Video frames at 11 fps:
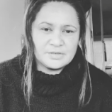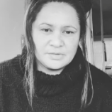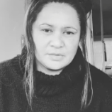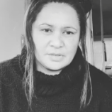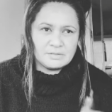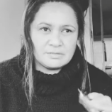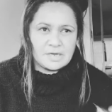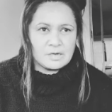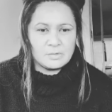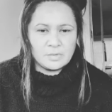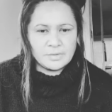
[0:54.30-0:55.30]
I do it
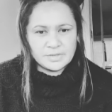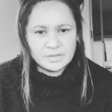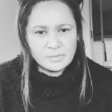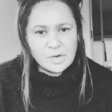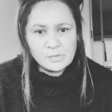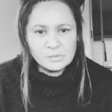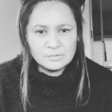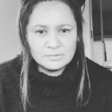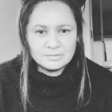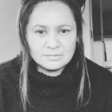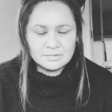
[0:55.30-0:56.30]
now with a
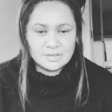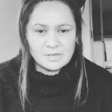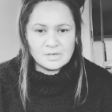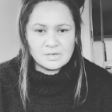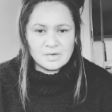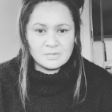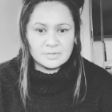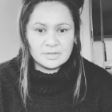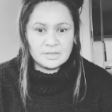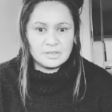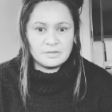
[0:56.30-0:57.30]
smile, so
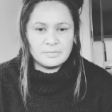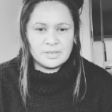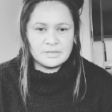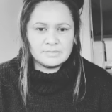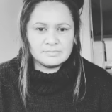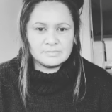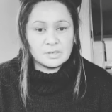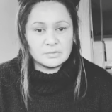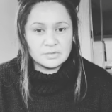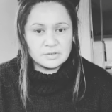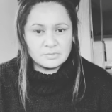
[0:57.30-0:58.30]
I'll stare but
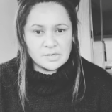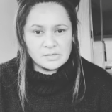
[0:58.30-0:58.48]
I'll